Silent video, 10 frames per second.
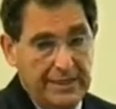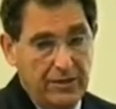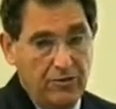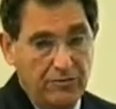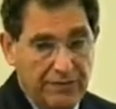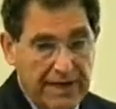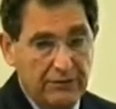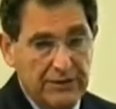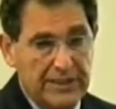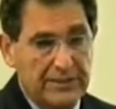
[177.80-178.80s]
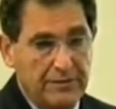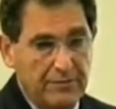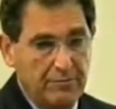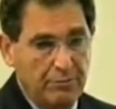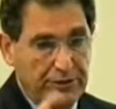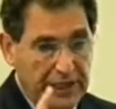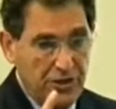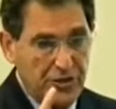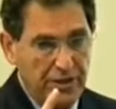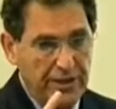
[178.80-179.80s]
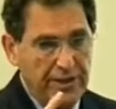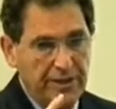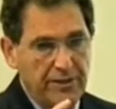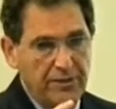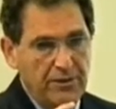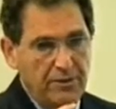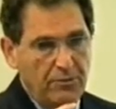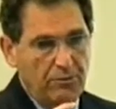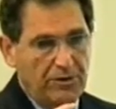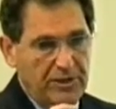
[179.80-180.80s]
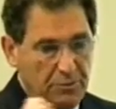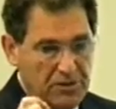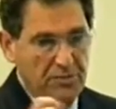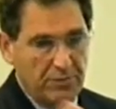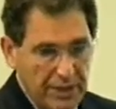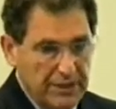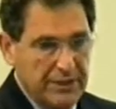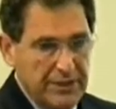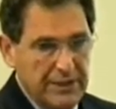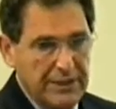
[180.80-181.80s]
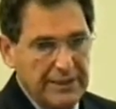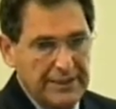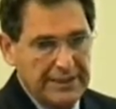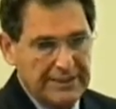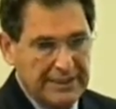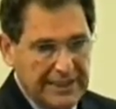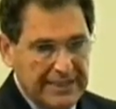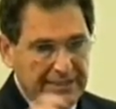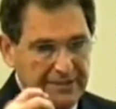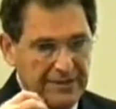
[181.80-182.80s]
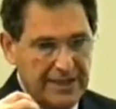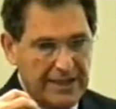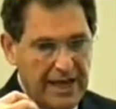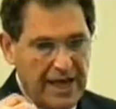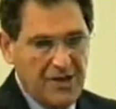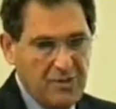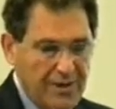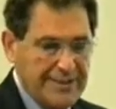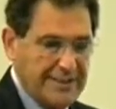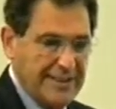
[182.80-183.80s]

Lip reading: confounded potentially with the possibility that that accumulated